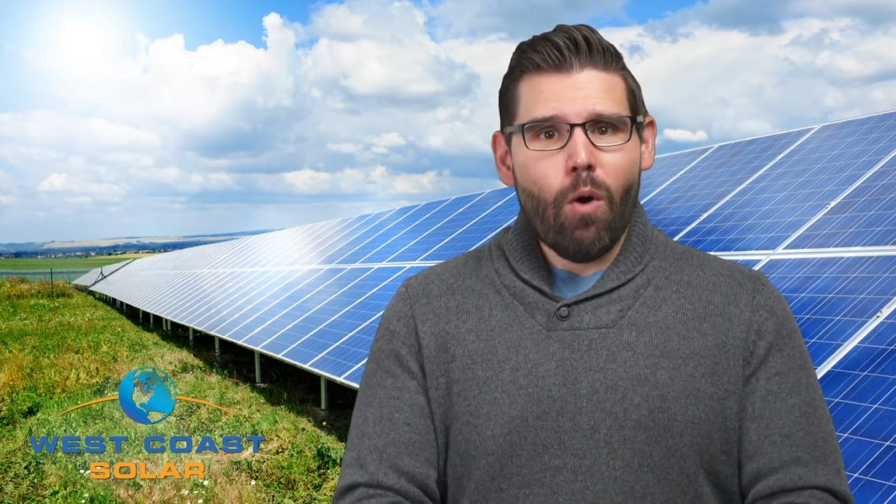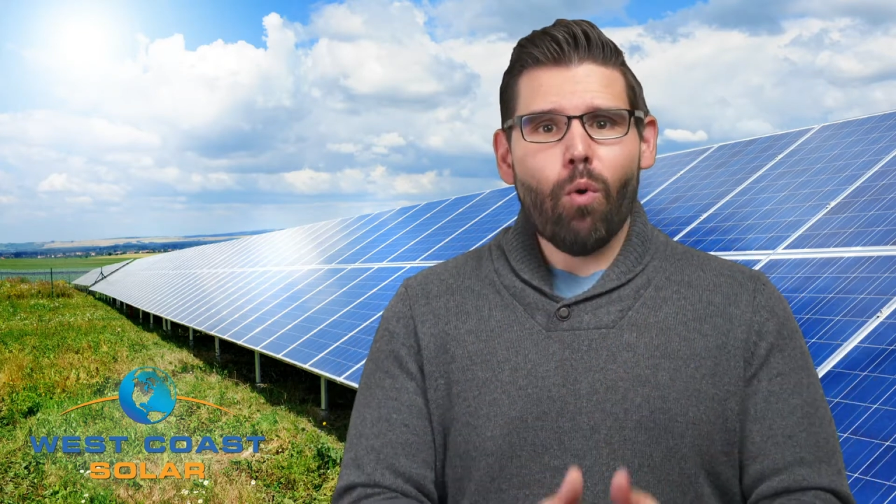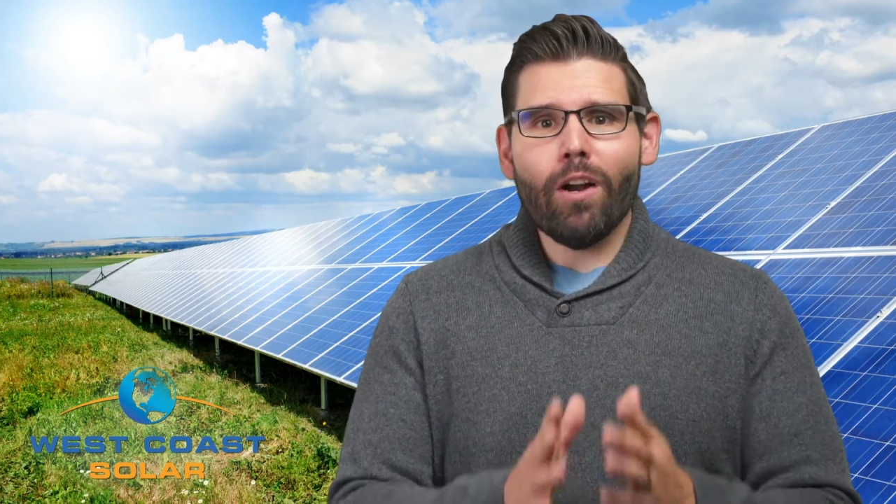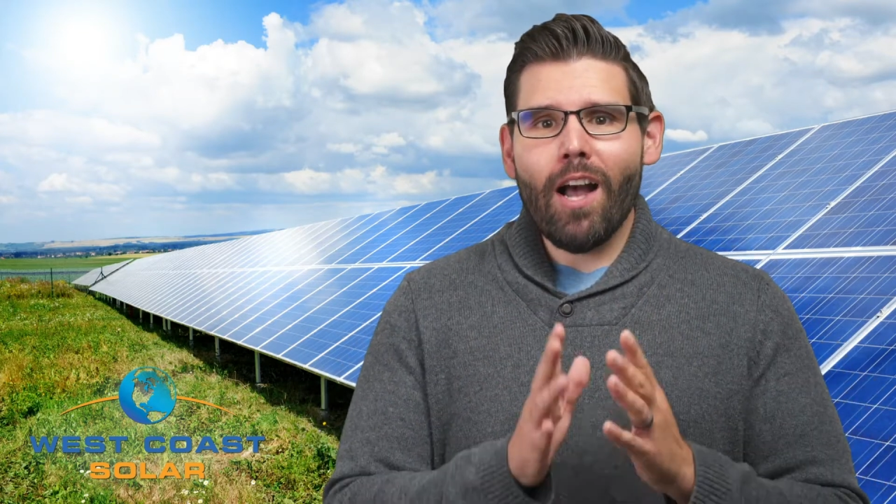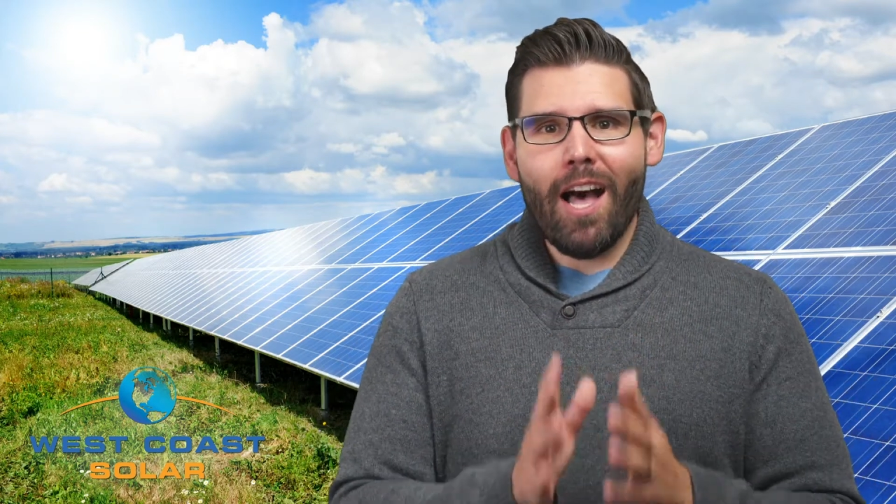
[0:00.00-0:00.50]

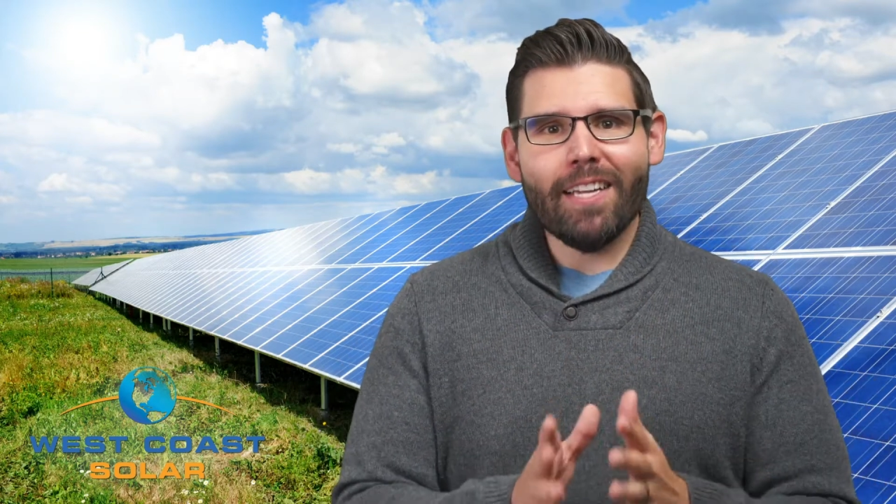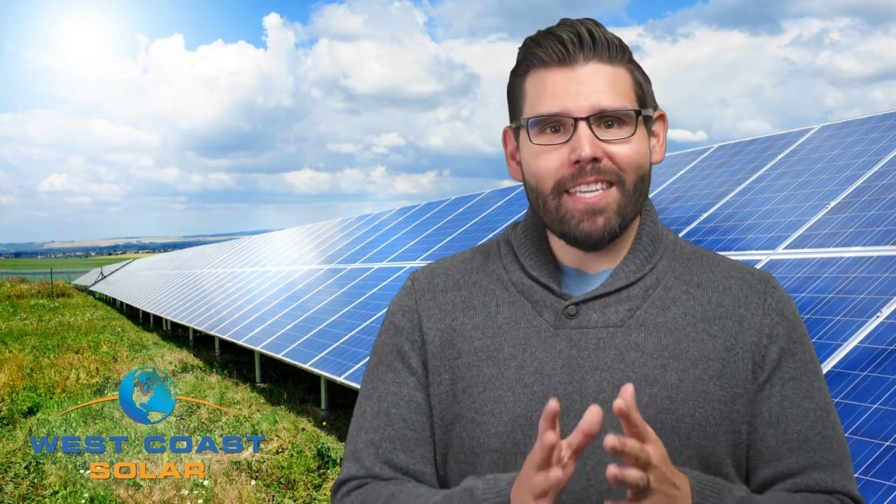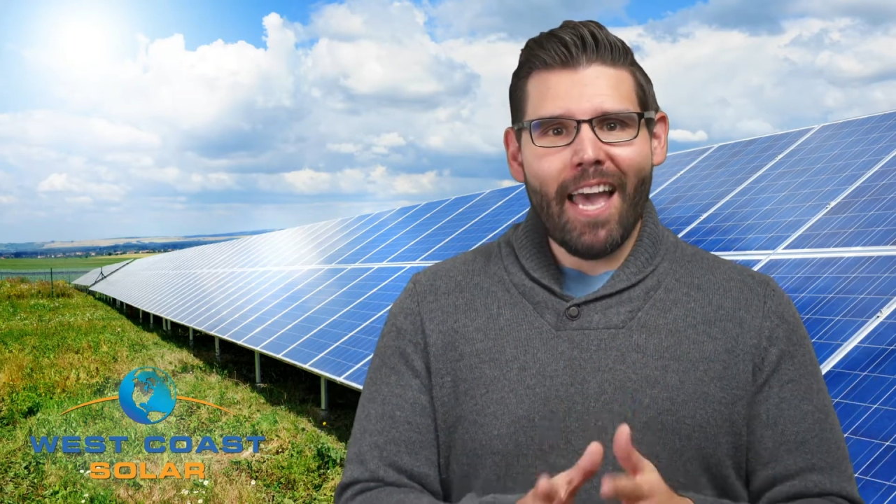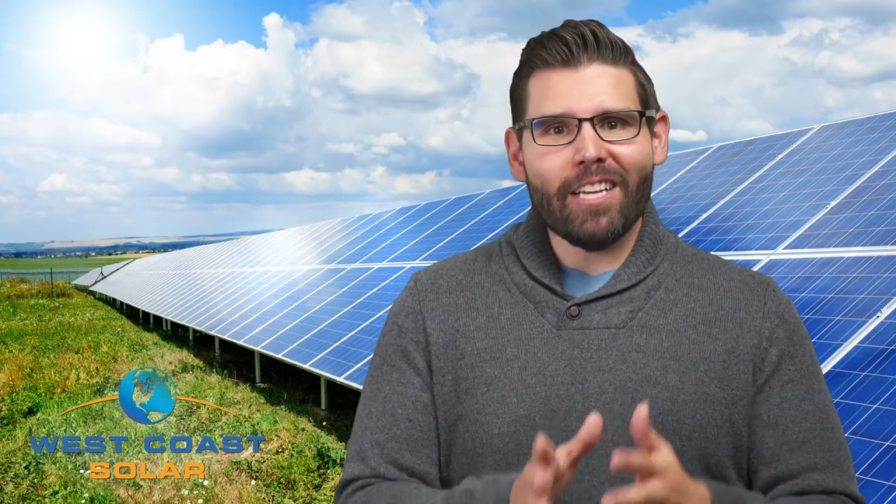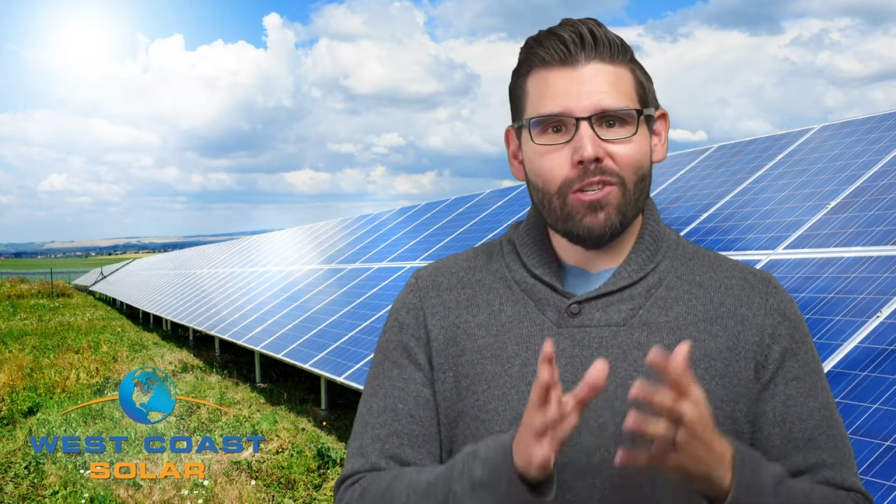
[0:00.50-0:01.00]
or
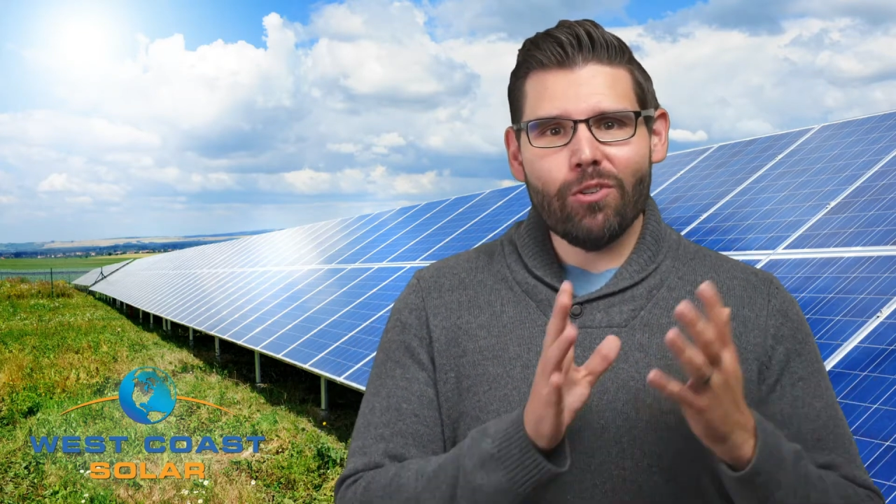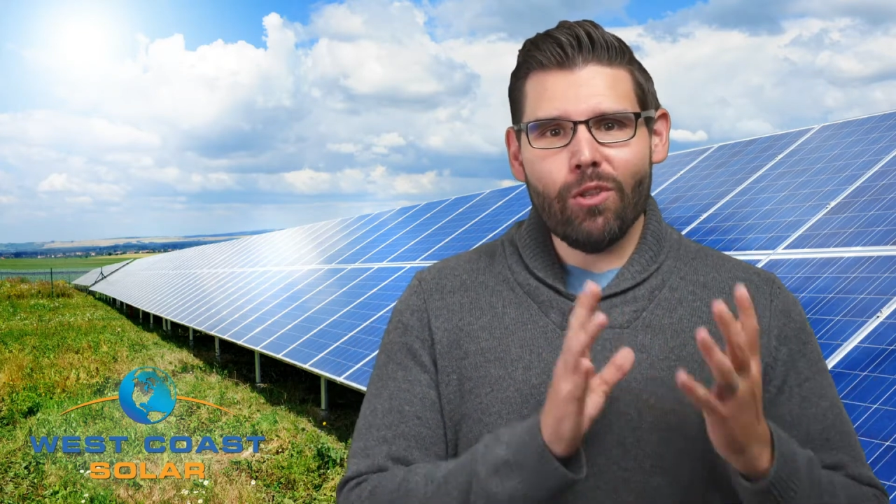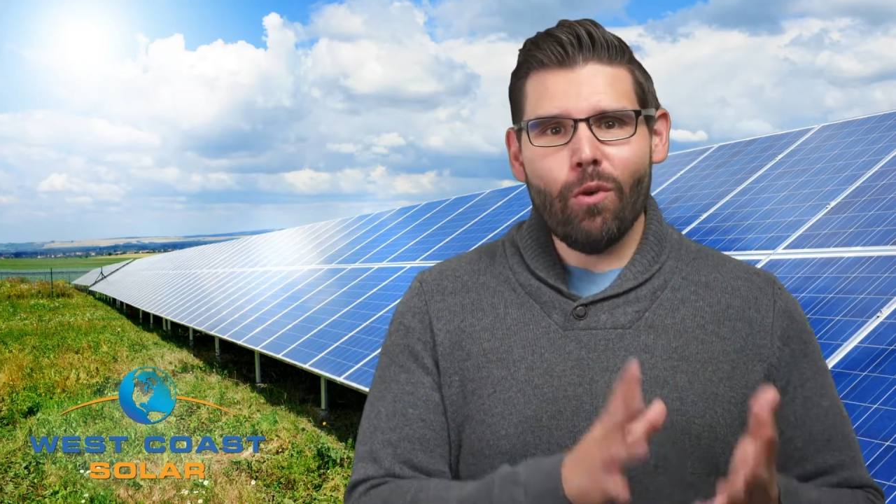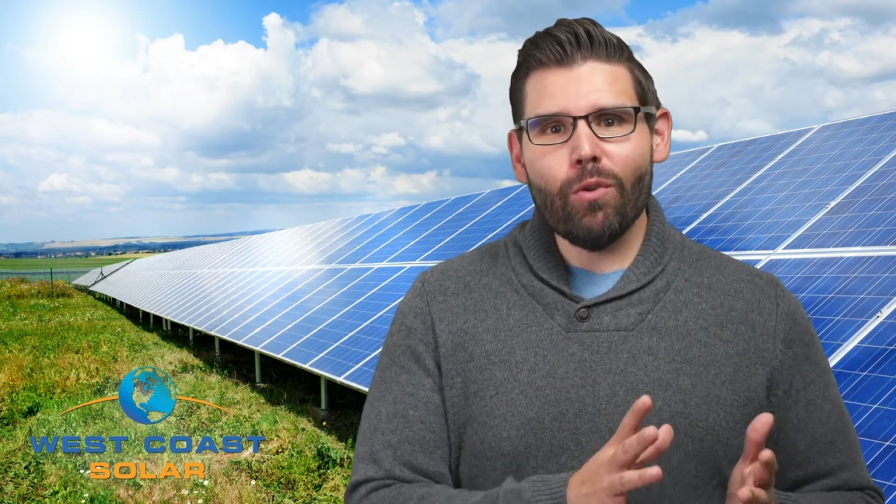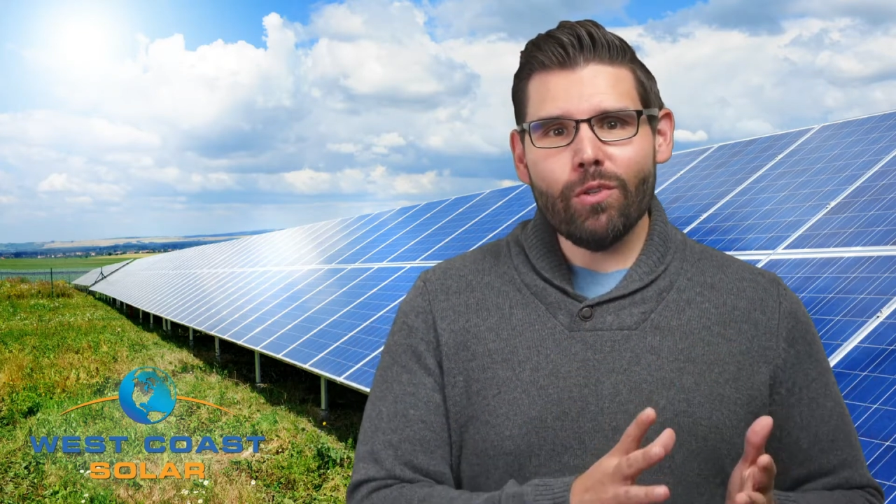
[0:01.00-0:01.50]
contact your
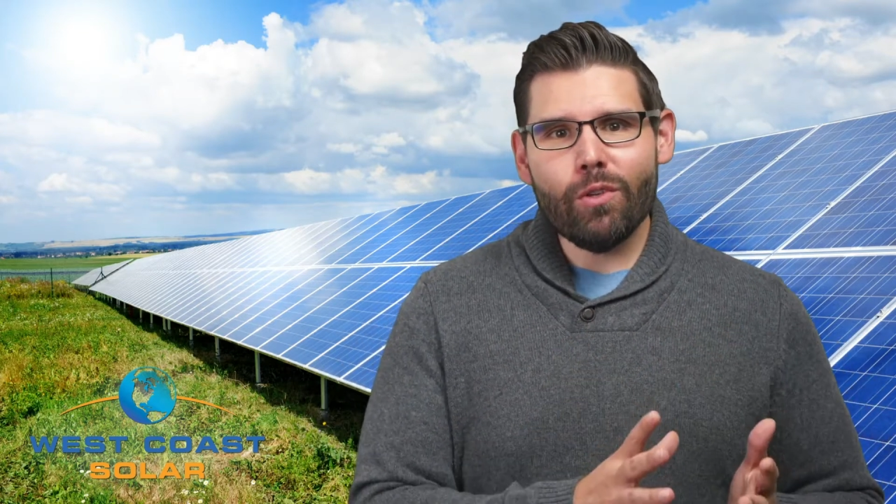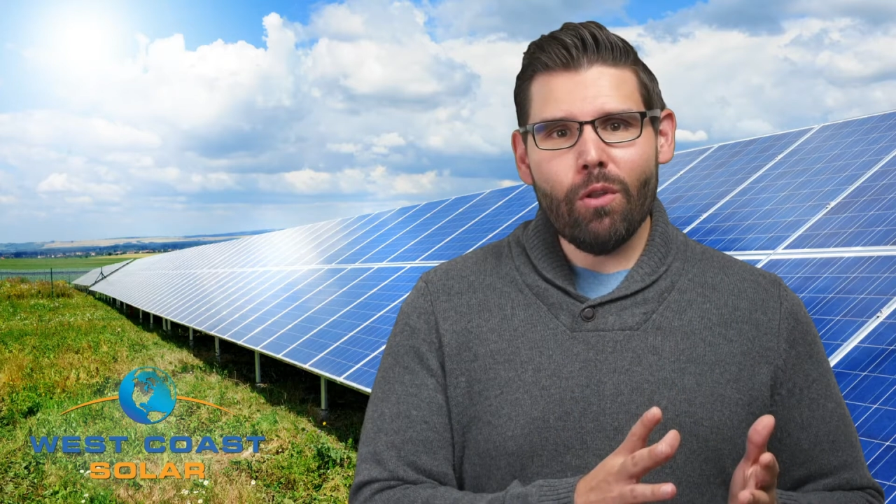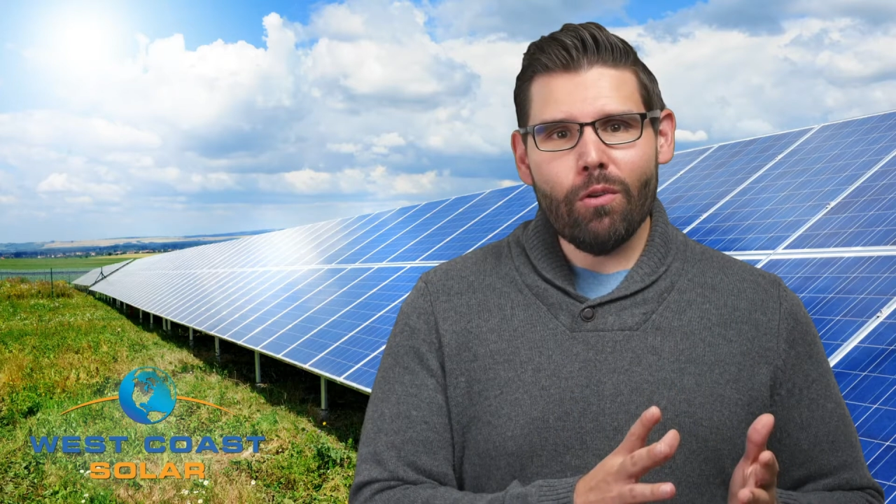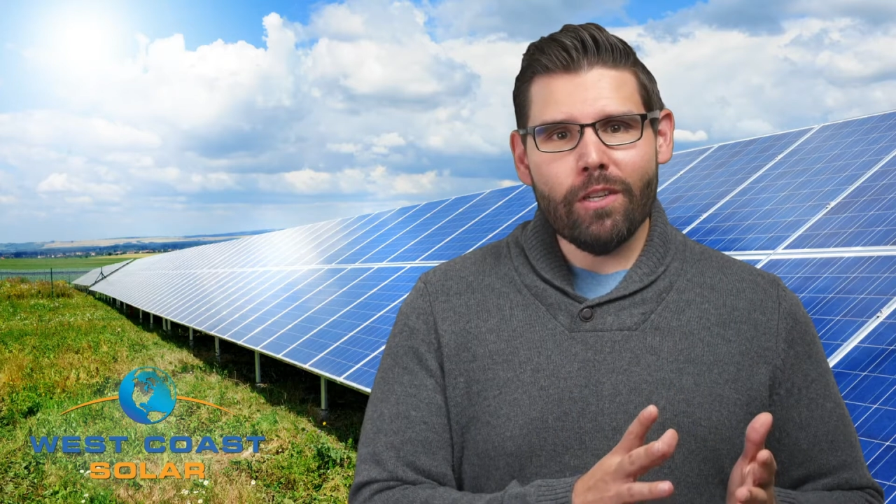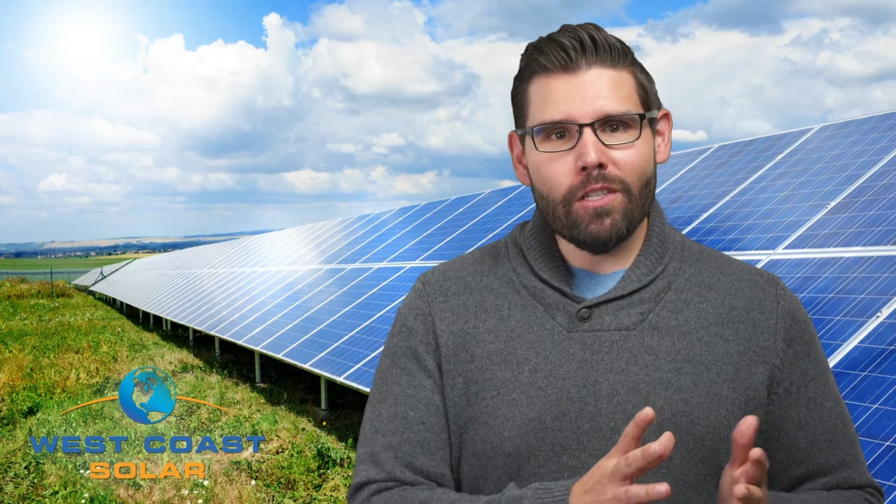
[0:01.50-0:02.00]
local solar